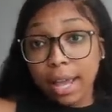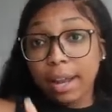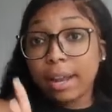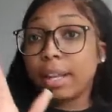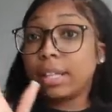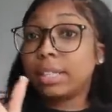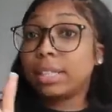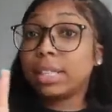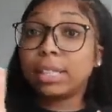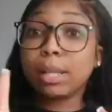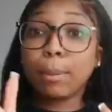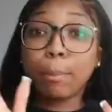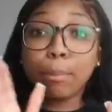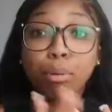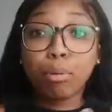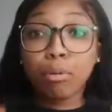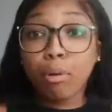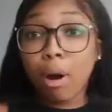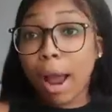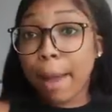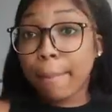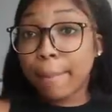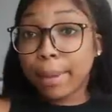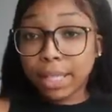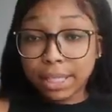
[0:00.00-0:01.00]
And this is a
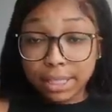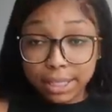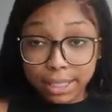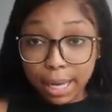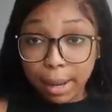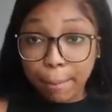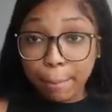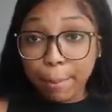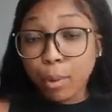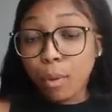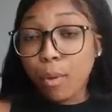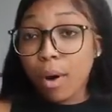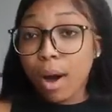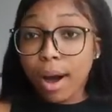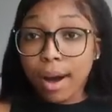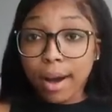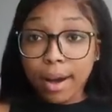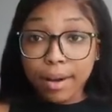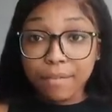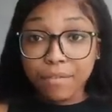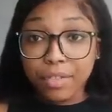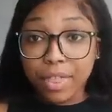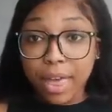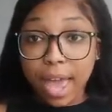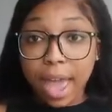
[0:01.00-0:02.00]
prime example
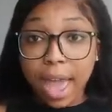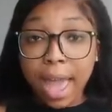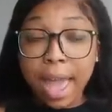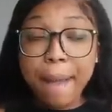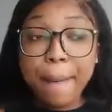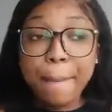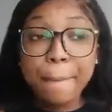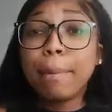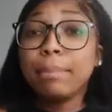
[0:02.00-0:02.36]
of that.